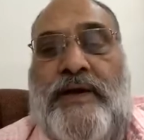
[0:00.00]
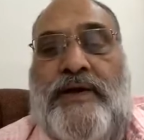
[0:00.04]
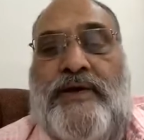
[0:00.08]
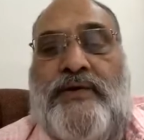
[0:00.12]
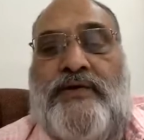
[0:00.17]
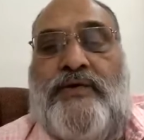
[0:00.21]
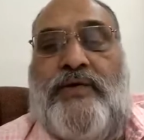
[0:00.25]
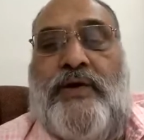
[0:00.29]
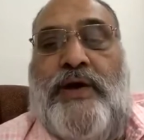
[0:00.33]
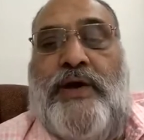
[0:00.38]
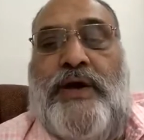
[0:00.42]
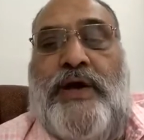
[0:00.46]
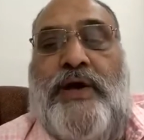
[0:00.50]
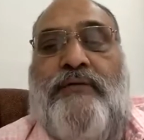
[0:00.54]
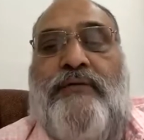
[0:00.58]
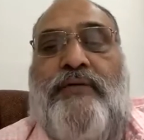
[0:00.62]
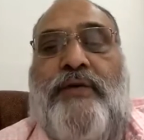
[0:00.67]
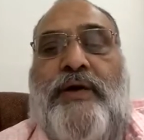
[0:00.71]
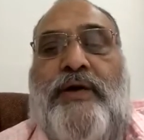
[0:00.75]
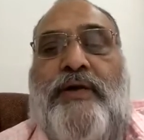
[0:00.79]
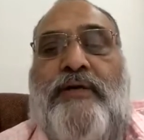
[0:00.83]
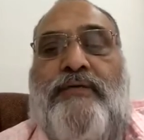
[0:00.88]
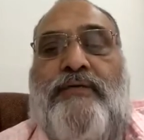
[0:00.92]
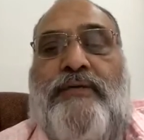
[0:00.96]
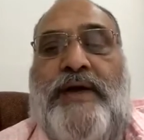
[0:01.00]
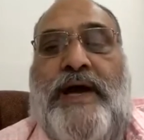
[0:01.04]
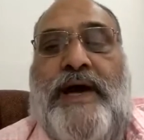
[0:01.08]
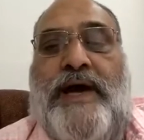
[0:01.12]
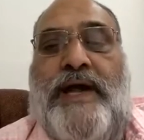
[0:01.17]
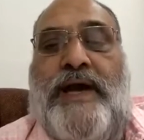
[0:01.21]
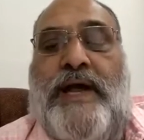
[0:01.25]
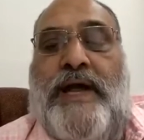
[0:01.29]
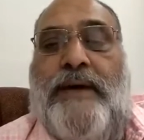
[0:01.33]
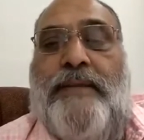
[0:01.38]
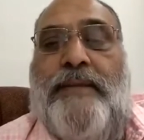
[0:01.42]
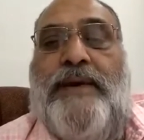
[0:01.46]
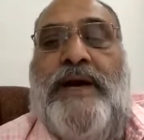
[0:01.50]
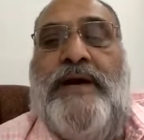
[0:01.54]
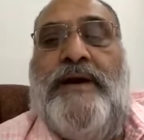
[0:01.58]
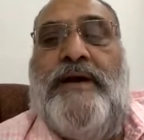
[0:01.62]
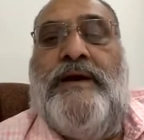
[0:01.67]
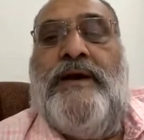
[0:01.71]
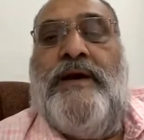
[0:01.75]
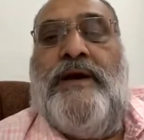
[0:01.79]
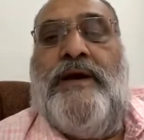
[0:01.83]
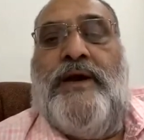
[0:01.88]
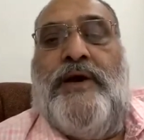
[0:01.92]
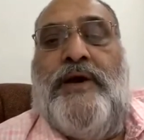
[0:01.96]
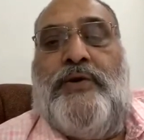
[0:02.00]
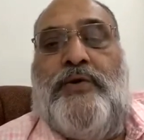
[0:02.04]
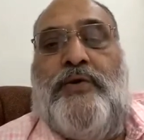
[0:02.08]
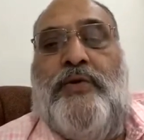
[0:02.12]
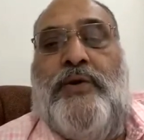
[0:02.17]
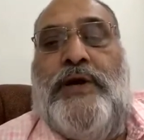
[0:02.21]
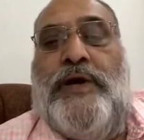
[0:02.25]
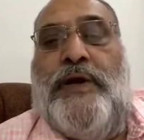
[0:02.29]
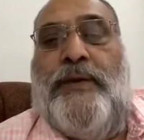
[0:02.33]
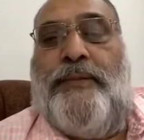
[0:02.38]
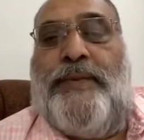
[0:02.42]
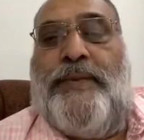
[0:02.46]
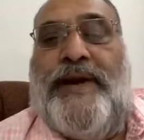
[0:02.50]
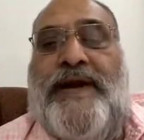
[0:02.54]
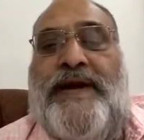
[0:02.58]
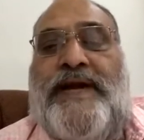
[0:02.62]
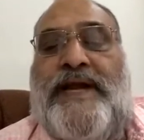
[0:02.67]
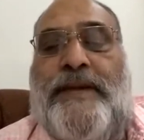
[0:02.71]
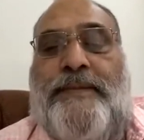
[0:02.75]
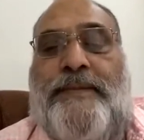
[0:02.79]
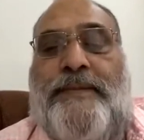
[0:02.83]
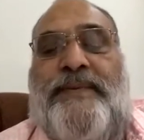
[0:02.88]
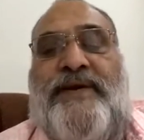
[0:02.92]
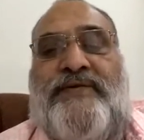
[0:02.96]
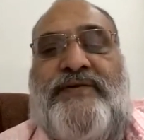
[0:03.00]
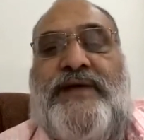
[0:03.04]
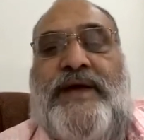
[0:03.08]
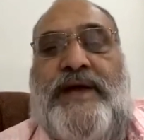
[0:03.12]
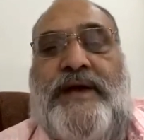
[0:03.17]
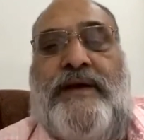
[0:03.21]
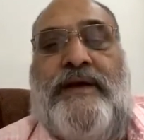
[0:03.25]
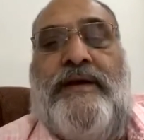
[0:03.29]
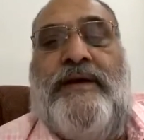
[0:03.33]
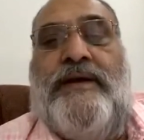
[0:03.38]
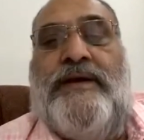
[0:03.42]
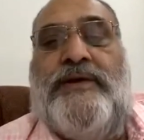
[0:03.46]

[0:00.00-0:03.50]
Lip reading: So if we are able to liberate a person